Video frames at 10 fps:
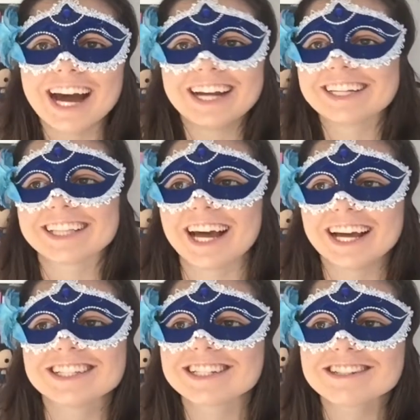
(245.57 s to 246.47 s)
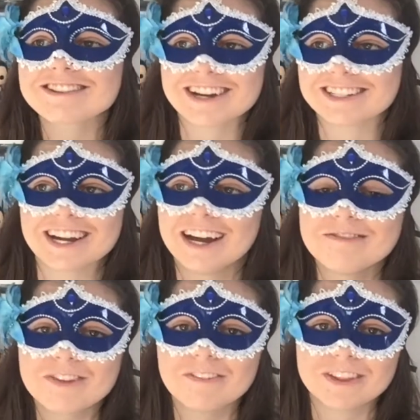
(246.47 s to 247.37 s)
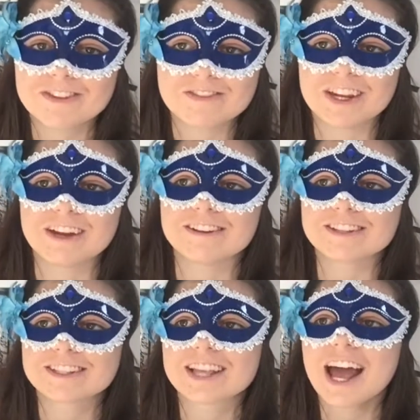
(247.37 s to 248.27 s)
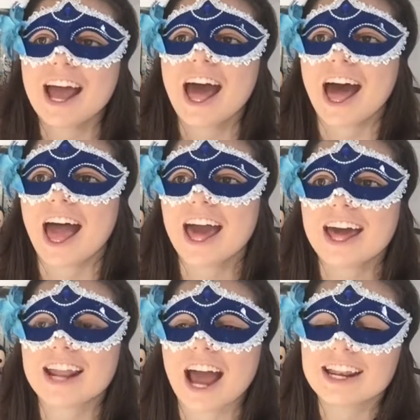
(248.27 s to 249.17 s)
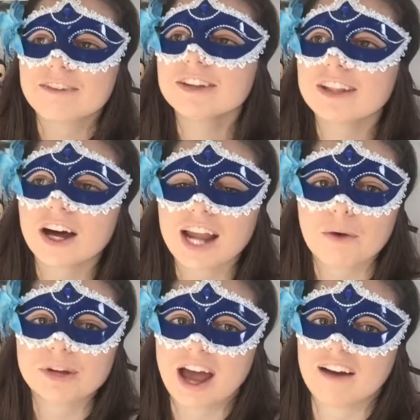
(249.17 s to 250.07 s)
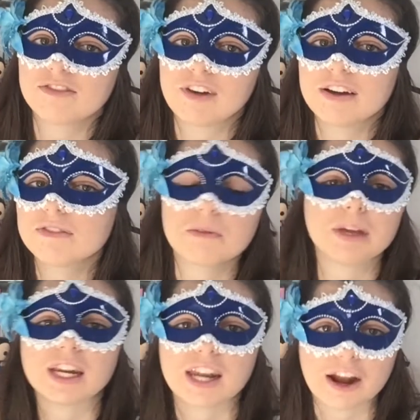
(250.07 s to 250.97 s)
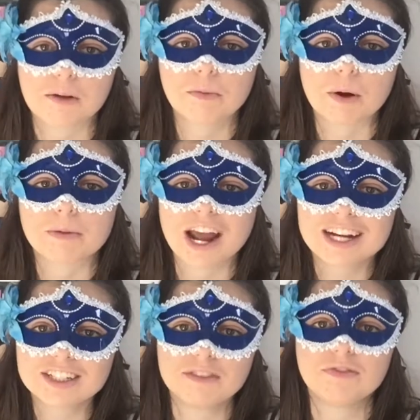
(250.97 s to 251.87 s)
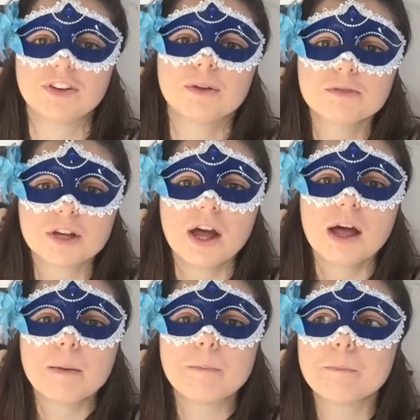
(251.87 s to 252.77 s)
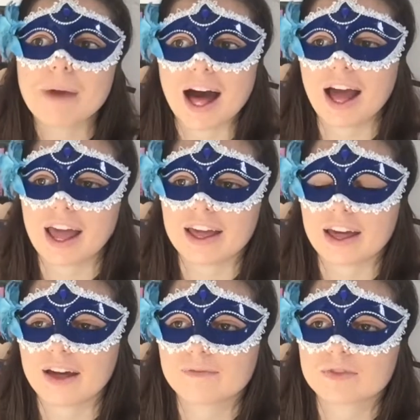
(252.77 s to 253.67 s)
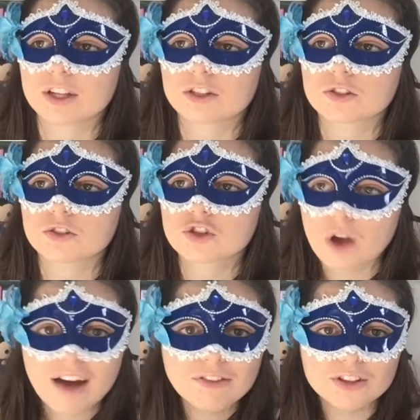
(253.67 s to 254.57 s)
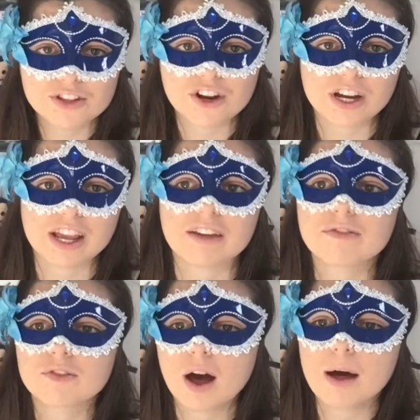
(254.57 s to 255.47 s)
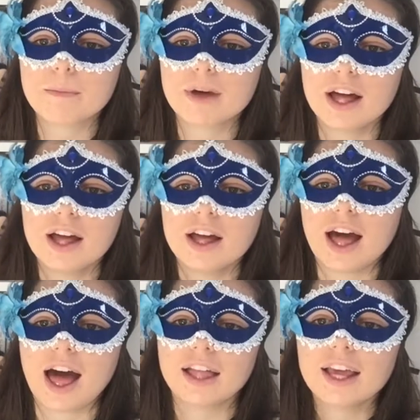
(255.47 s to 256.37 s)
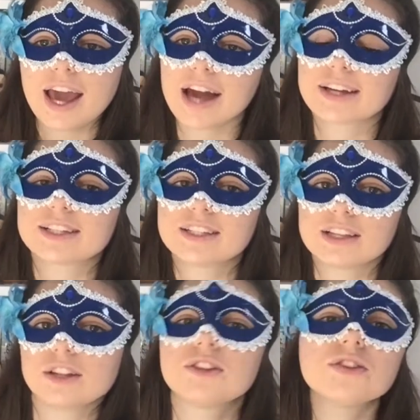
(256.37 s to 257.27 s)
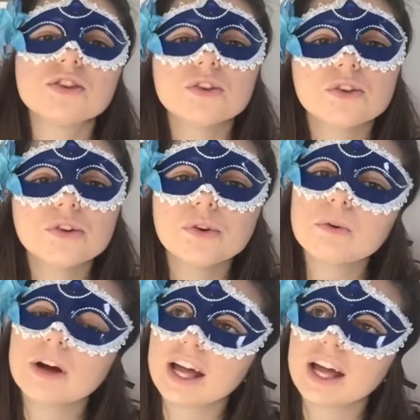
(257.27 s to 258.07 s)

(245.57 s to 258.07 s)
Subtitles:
I had such a great time filming those videos. And I never thought I would have fun filming in an airport, but I actually filmed my travel journey from LAX to